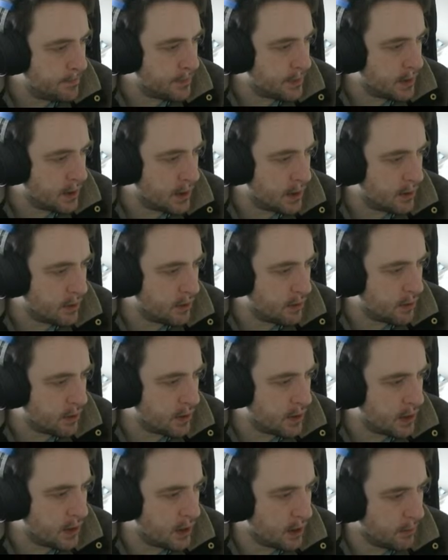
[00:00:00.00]
Yeah, and you can
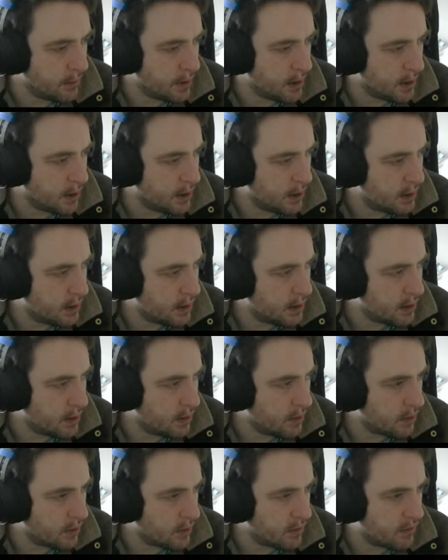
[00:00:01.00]
hear me and
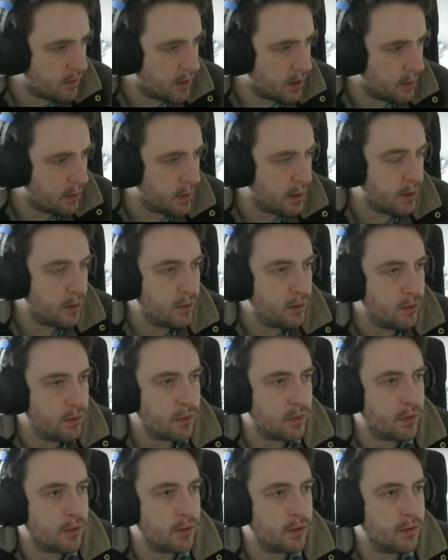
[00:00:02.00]
you can see me. All
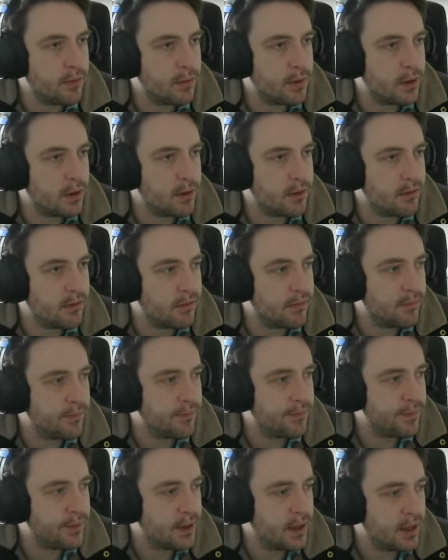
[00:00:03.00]
good, nice.
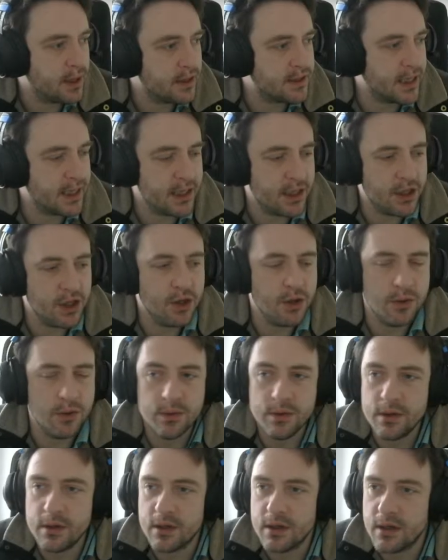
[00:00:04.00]
I say you,
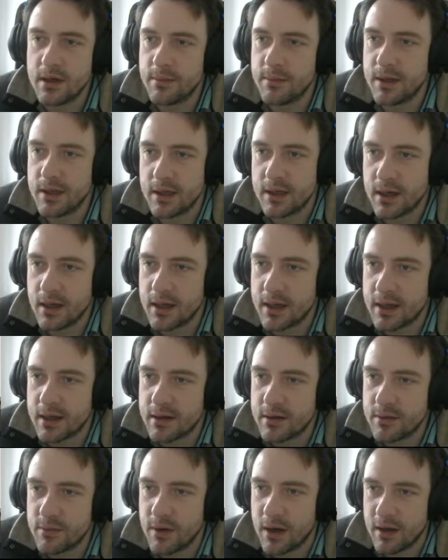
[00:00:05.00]
I mean like,
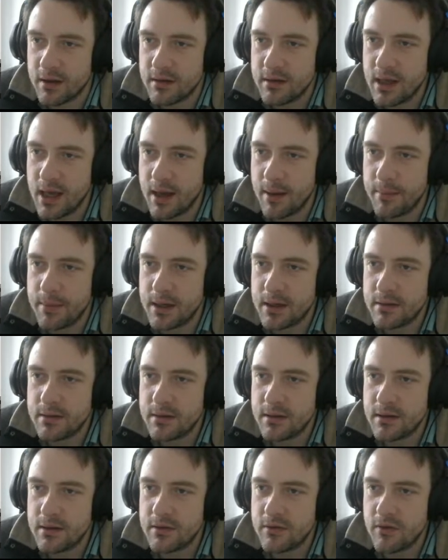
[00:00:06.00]
well, yeah, I mean,
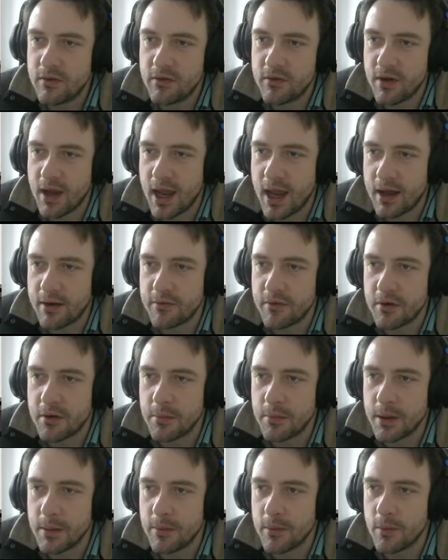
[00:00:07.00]
it's usually a handful of
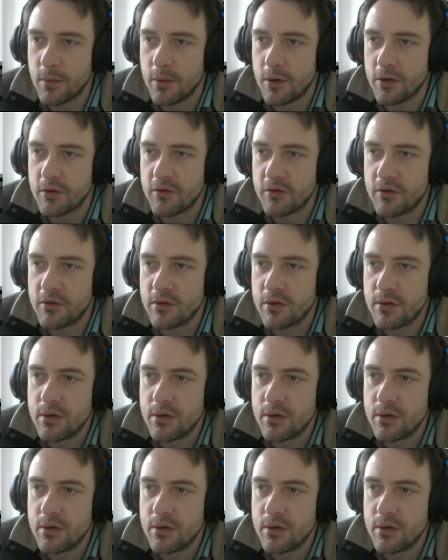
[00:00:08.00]
people watch,